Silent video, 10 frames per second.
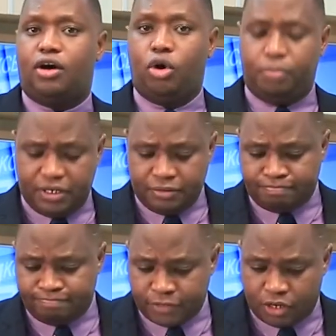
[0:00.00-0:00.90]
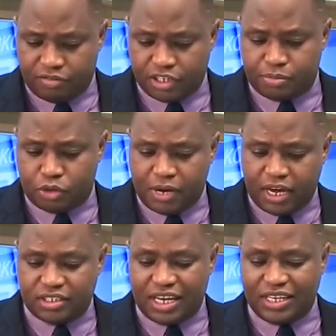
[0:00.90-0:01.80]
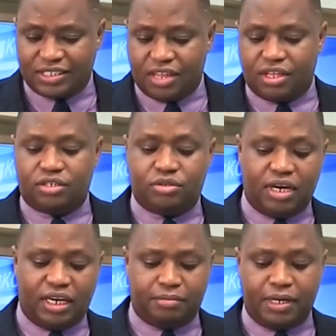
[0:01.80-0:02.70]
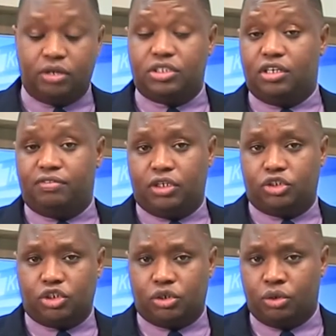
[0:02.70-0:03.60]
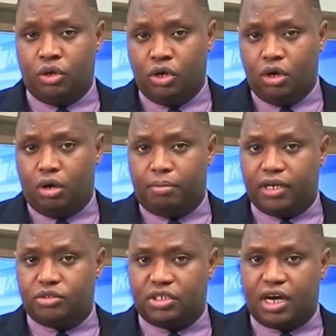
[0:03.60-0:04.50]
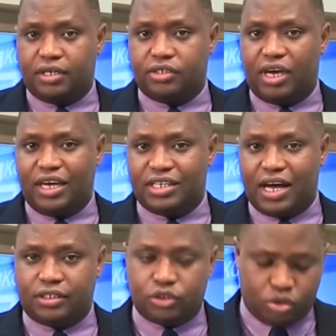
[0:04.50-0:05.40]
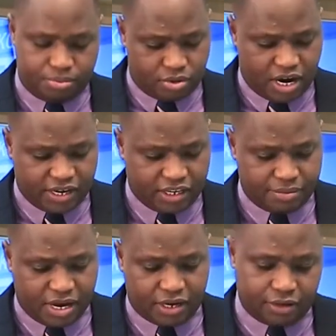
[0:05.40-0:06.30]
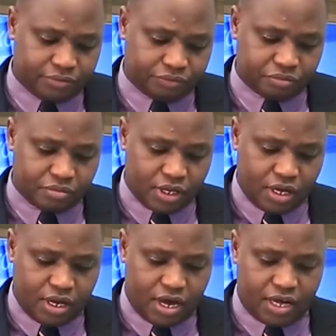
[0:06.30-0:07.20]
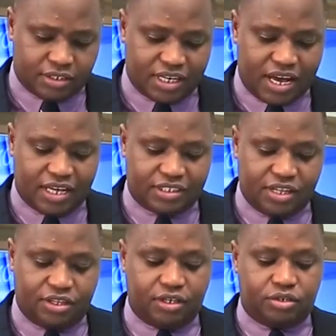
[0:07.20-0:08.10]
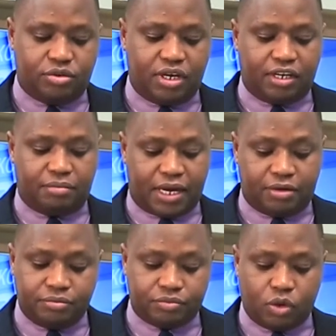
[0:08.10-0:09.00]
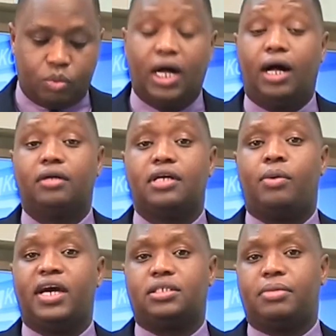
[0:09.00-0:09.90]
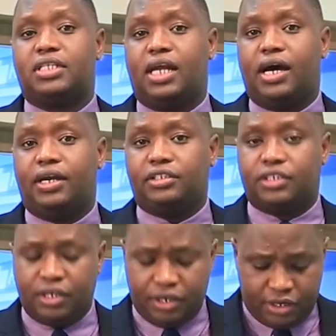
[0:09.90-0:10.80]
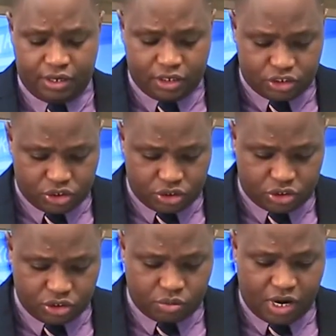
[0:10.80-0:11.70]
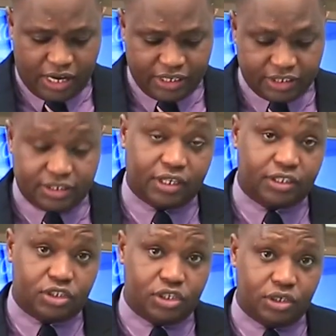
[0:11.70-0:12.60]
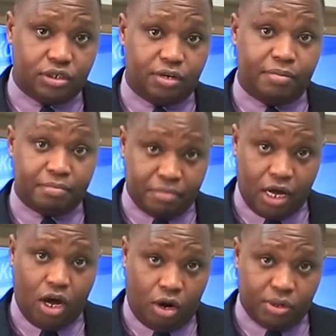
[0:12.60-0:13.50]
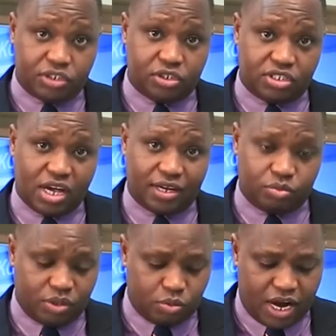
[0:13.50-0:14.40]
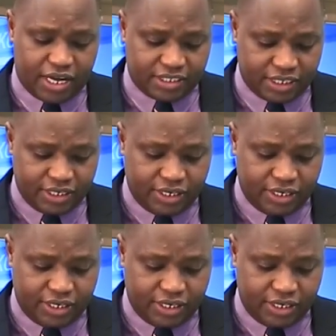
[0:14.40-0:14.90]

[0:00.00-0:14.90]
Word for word: are open. Facebook page is The Trading Bell TV Show. My Twitter handle is at O'Brien Kimani and at The Trading Bell. Well, our SMS line is 22162, remember always to start with the word